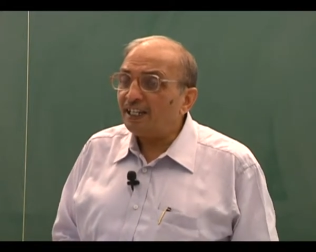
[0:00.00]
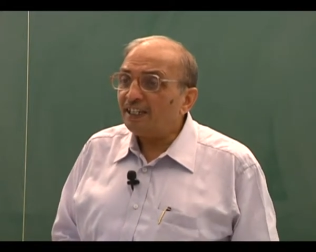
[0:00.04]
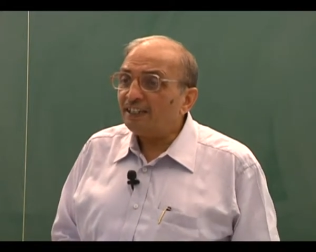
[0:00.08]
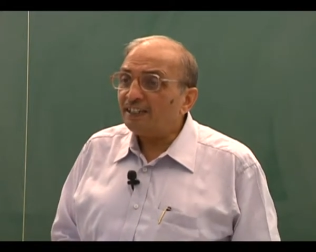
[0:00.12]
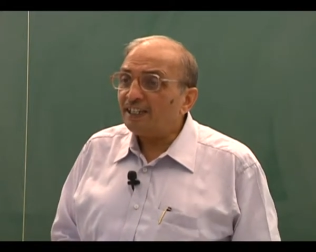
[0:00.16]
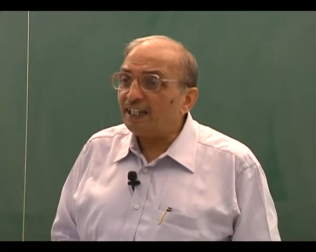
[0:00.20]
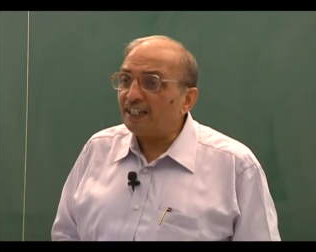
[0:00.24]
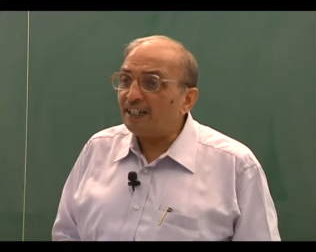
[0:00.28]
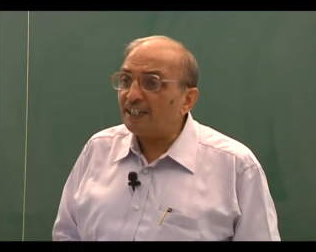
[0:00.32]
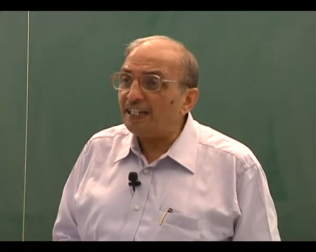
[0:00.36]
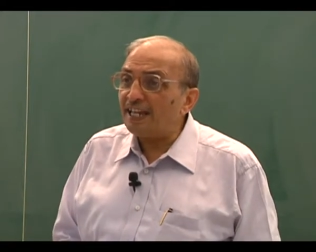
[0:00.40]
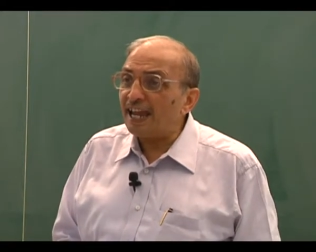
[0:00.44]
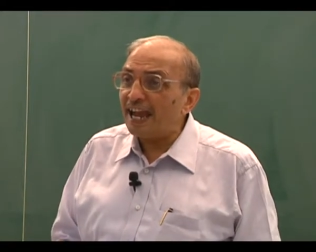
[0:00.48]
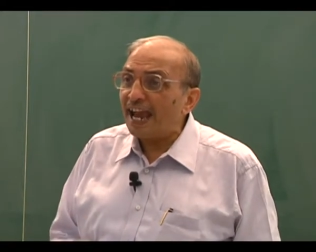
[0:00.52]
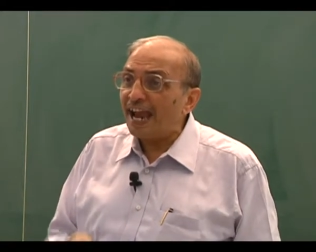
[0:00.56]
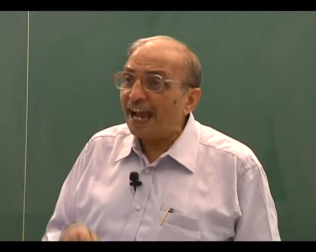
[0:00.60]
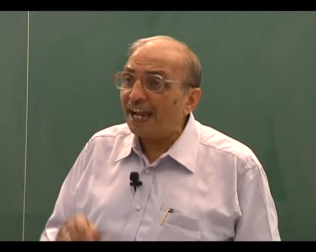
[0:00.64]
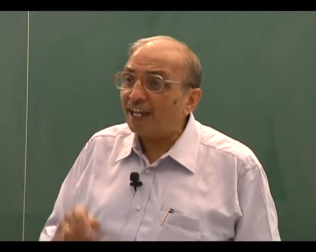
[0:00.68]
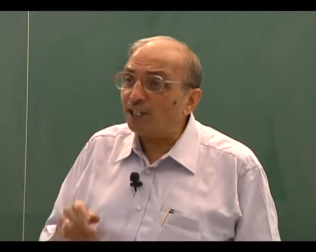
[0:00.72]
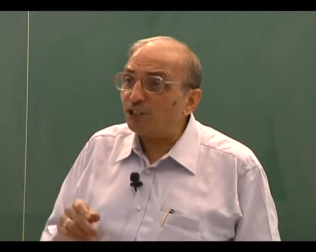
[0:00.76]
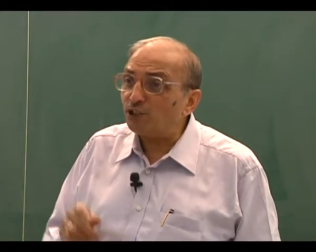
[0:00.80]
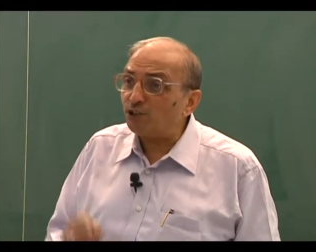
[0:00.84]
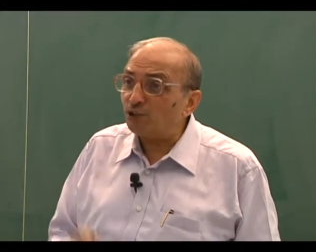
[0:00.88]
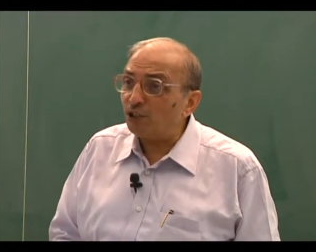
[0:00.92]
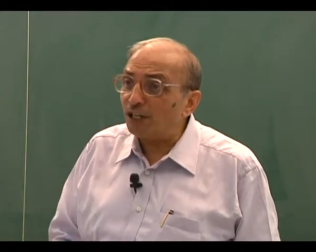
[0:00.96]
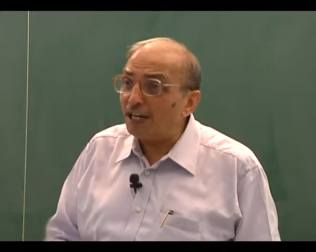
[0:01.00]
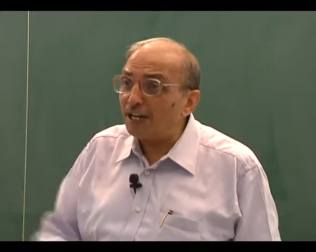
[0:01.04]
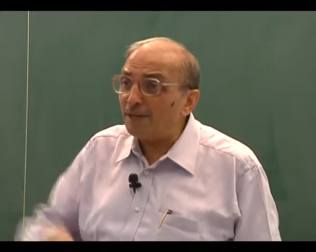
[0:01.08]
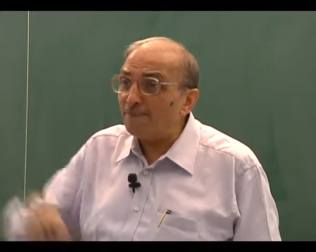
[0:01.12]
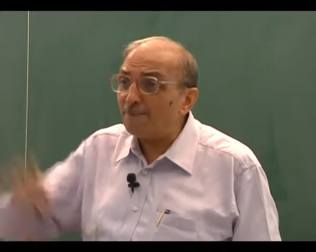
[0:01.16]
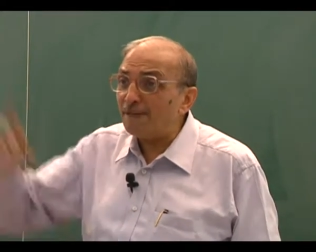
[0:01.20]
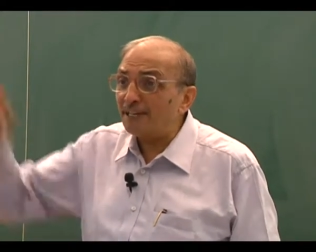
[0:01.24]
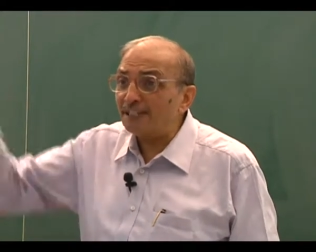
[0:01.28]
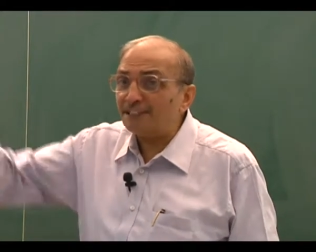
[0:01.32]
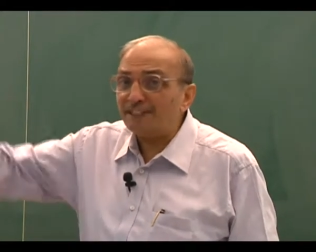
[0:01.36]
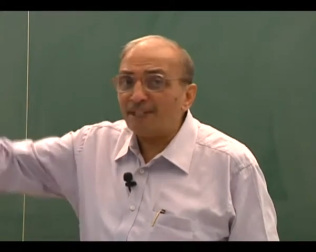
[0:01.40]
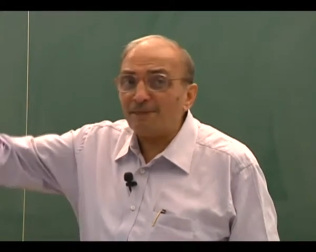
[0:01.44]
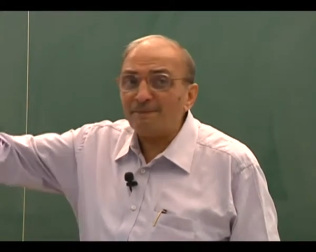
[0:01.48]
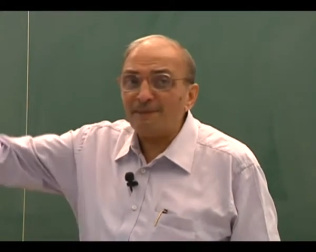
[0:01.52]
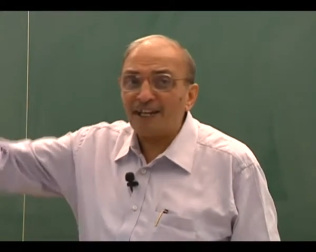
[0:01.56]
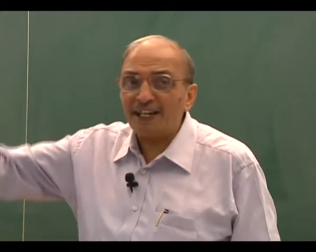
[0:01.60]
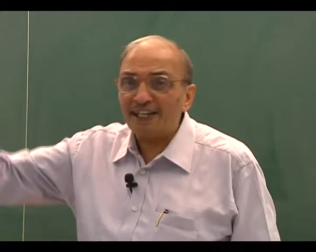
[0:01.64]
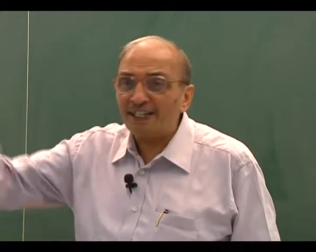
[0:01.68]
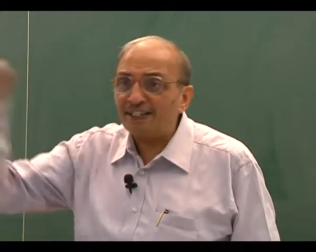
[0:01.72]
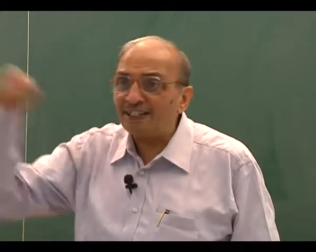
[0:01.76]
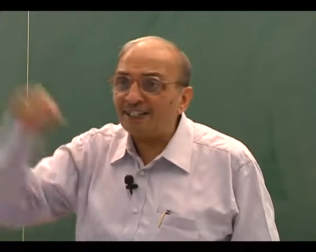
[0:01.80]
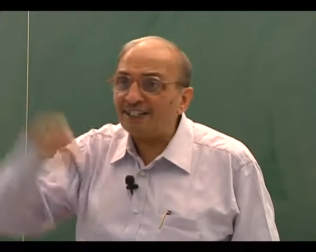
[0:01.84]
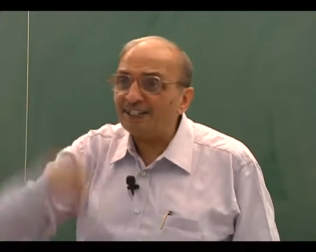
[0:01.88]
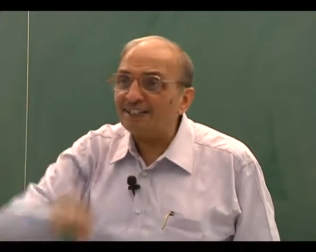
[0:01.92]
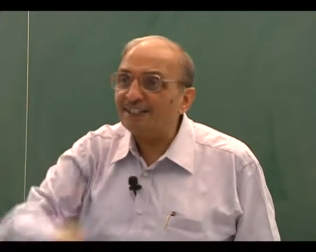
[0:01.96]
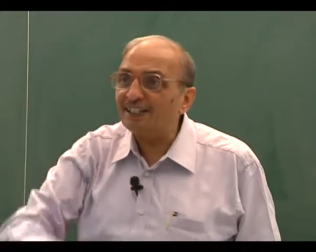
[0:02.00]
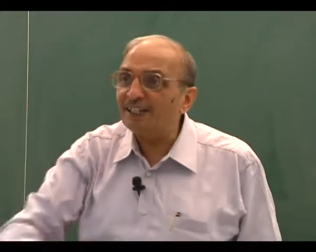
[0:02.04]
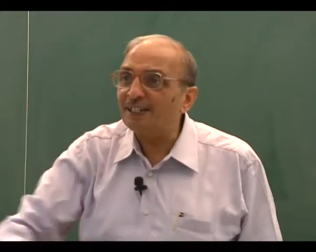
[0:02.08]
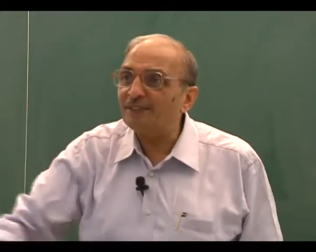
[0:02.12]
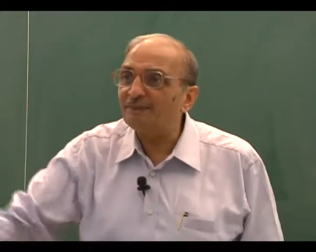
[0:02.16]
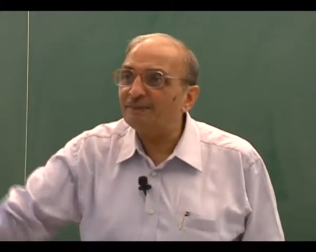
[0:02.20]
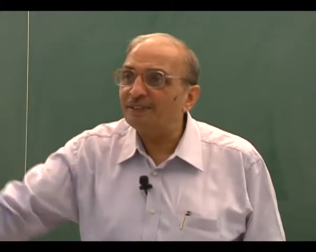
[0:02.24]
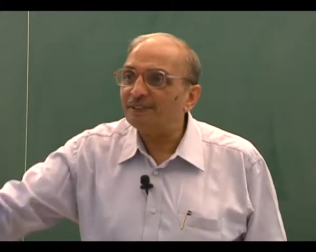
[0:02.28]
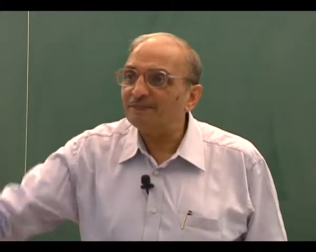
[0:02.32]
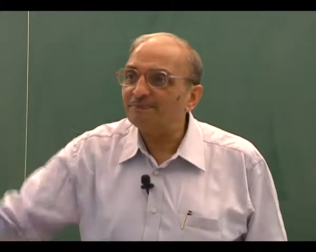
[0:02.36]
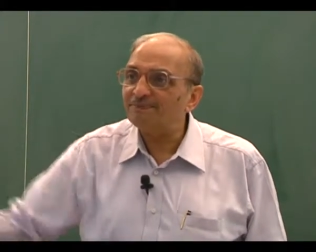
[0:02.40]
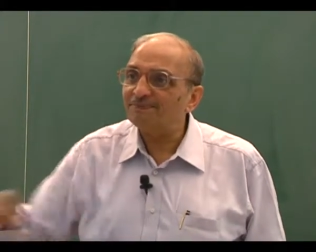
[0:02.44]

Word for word: that he actually makes the manager his enemy.